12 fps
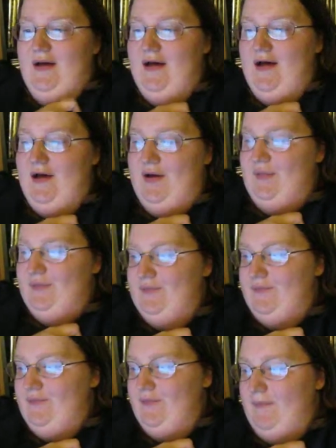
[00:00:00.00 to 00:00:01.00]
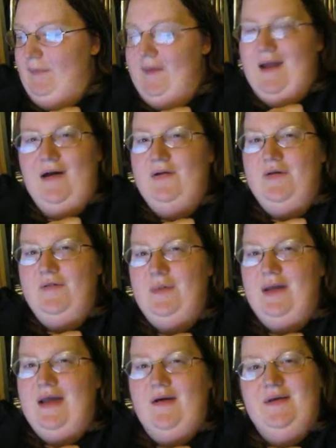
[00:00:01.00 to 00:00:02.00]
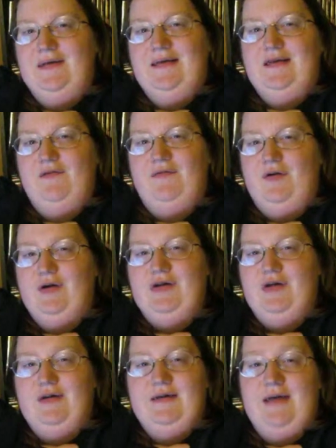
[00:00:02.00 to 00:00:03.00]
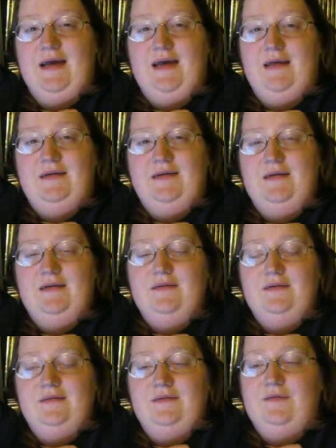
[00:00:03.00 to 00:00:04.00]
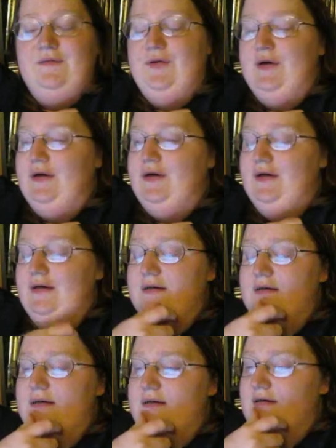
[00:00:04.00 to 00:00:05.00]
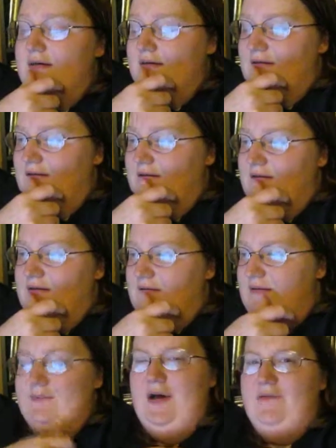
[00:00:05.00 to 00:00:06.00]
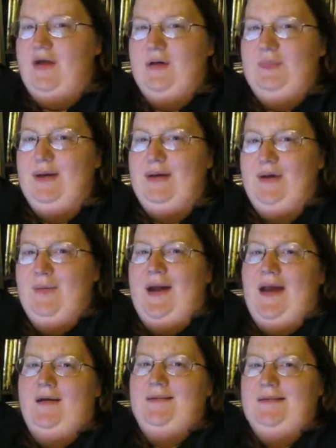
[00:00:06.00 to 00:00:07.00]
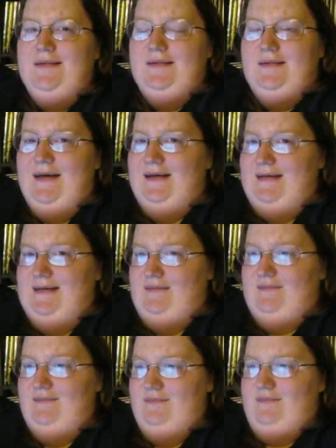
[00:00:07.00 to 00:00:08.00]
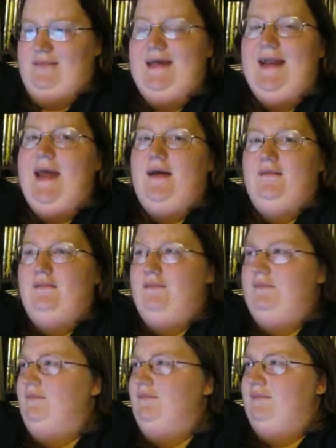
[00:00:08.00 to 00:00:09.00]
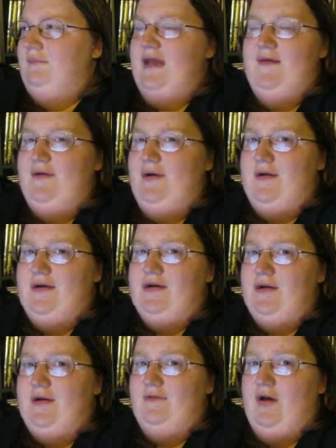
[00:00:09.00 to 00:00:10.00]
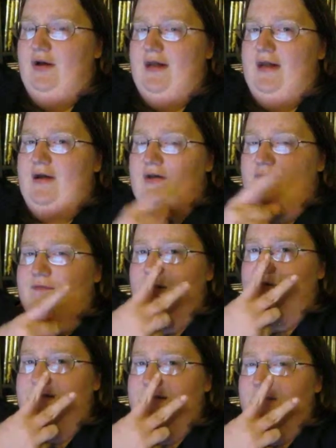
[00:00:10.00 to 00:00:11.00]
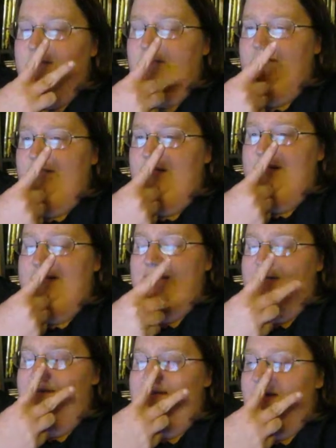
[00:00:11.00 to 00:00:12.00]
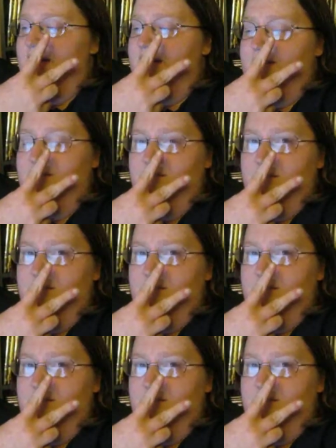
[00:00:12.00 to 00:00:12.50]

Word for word: Um, I don't know if I'm gonna count this as the first or the second for my vlog, but who cares? It's today. Even though I started vlogging it on the first, it's now the second.